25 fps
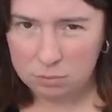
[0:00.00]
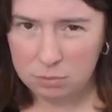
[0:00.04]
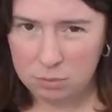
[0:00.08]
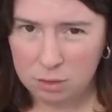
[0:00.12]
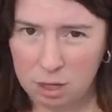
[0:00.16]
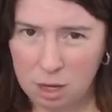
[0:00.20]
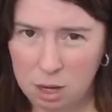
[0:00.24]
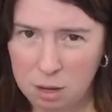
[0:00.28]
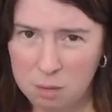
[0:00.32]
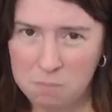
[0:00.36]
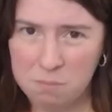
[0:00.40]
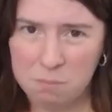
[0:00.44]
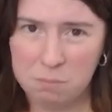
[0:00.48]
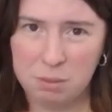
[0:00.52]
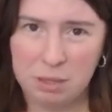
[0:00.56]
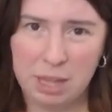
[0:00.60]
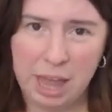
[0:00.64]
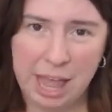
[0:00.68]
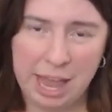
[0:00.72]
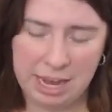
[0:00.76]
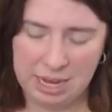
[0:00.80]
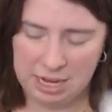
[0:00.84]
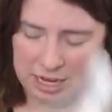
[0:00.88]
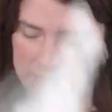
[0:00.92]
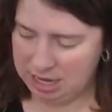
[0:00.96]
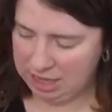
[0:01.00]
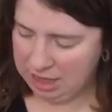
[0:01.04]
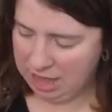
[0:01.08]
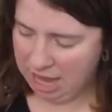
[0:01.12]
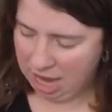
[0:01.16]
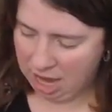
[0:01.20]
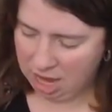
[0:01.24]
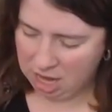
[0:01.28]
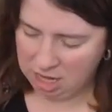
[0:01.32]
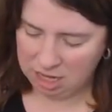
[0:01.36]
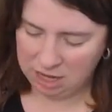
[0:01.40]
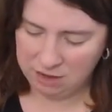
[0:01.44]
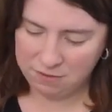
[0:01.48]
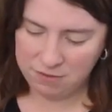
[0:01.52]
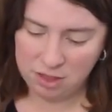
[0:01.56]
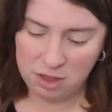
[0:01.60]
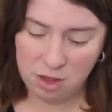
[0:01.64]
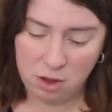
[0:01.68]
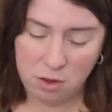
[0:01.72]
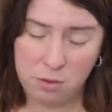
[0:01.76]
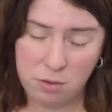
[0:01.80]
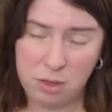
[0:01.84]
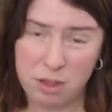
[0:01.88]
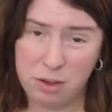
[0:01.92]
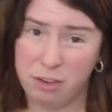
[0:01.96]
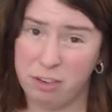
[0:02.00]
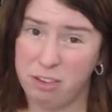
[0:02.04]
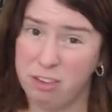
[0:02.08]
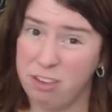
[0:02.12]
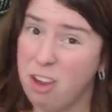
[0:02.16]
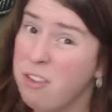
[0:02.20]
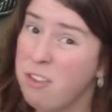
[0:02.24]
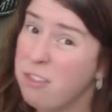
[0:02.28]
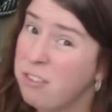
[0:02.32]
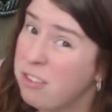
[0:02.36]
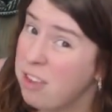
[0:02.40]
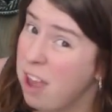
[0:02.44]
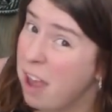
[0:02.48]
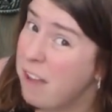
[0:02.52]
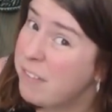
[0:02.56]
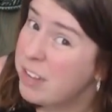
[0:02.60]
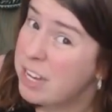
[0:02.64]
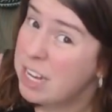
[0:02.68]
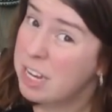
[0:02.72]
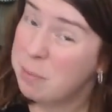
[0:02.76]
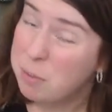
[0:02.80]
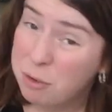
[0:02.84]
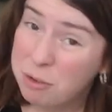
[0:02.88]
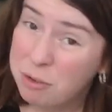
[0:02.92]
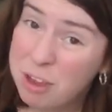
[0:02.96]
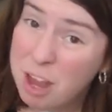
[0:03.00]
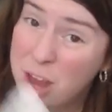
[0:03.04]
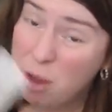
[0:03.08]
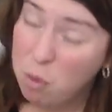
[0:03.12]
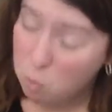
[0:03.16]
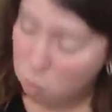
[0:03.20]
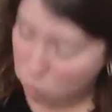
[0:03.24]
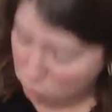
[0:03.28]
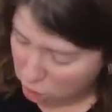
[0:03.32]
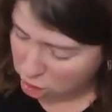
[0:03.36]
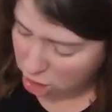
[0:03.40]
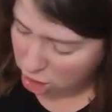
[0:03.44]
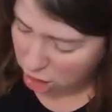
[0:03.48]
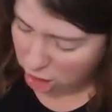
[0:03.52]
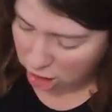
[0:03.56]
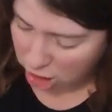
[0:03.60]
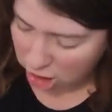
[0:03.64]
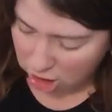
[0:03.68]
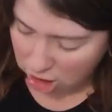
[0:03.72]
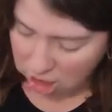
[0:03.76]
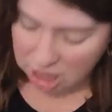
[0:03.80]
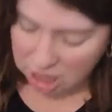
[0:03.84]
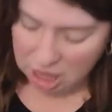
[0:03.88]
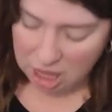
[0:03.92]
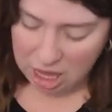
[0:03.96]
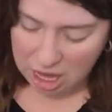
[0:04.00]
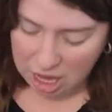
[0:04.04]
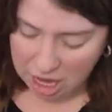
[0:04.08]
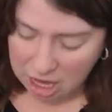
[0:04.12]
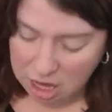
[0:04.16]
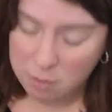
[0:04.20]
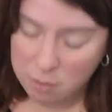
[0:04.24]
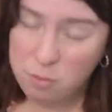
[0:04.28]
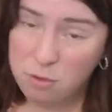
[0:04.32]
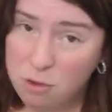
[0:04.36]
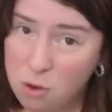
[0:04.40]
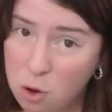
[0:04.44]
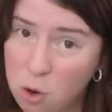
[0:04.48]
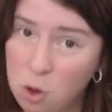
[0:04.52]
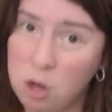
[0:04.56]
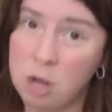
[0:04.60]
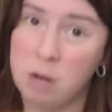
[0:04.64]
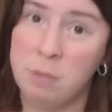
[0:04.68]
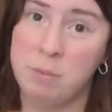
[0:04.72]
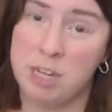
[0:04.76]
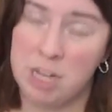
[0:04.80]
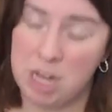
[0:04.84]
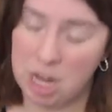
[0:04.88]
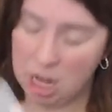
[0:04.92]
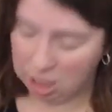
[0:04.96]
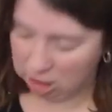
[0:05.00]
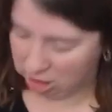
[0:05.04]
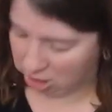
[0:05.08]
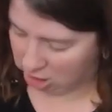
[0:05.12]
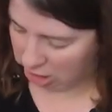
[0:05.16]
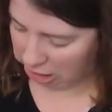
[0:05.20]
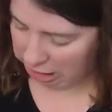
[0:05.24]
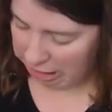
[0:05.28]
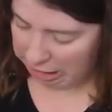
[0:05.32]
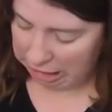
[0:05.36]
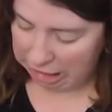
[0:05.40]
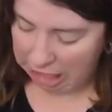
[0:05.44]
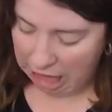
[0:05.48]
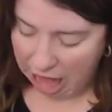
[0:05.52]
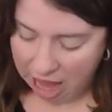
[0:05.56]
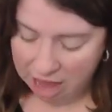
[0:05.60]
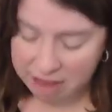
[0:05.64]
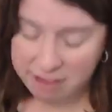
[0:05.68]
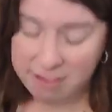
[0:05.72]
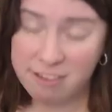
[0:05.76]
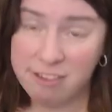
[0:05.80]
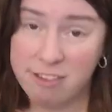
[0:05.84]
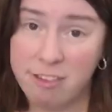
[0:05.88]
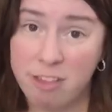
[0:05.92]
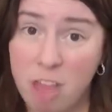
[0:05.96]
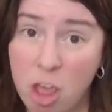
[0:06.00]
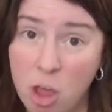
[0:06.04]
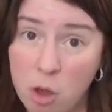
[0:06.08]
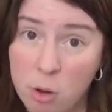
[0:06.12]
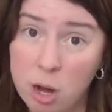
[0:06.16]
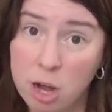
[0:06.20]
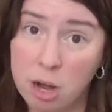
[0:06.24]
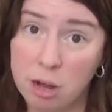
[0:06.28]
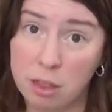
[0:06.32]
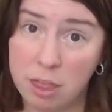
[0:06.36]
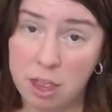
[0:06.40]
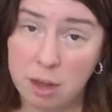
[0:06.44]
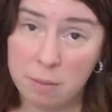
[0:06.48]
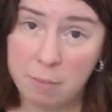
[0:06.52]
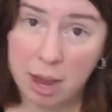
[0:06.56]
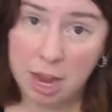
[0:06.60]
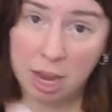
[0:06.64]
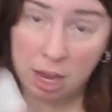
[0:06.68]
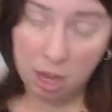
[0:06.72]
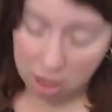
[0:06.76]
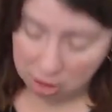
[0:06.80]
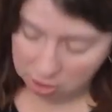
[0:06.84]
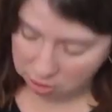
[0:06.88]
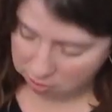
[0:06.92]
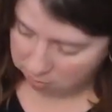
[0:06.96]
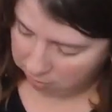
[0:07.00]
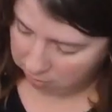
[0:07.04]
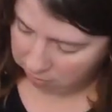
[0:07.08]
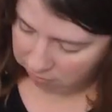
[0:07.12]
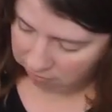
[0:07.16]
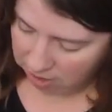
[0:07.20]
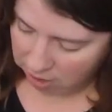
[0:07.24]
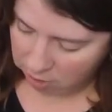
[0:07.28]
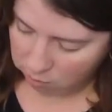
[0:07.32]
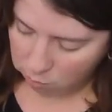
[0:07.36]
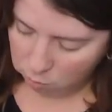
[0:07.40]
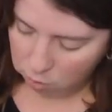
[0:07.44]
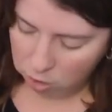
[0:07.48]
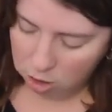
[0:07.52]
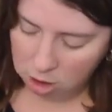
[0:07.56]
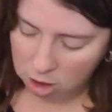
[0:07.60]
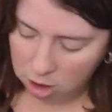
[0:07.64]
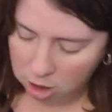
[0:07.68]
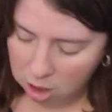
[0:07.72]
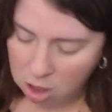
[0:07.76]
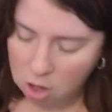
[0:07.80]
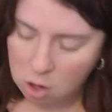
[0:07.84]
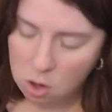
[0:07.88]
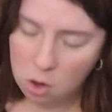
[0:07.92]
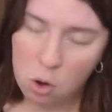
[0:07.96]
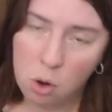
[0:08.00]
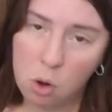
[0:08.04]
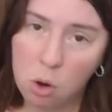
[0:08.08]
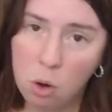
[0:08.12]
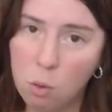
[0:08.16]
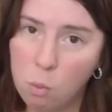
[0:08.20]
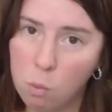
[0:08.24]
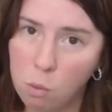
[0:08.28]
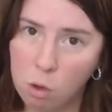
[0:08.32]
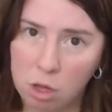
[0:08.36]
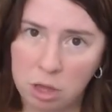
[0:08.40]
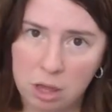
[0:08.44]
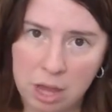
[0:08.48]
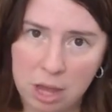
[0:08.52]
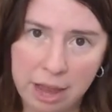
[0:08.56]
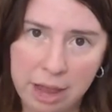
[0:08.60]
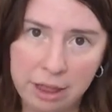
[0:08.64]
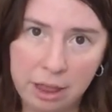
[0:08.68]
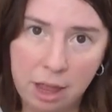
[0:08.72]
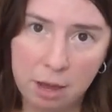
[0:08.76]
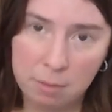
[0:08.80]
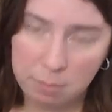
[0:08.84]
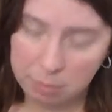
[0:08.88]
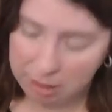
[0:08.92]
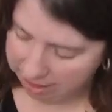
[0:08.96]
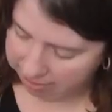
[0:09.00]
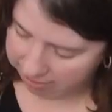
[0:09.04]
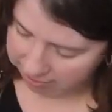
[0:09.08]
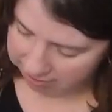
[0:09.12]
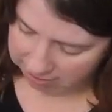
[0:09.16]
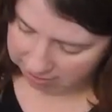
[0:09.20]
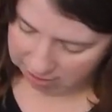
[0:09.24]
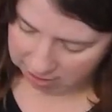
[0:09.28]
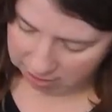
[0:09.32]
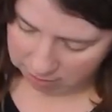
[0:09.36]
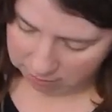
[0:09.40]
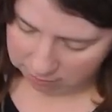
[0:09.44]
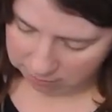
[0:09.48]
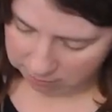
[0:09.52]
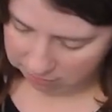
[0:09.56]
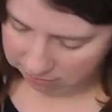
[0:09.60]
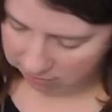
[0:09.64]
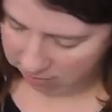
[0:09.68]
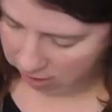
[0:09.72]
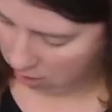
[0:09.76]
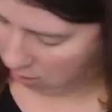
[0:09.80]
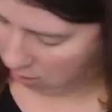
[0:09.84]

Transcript: blend, and that even though there's still 70% wool, it absorbed color a lot slower than my 100% wool or wool nylon blends do. So,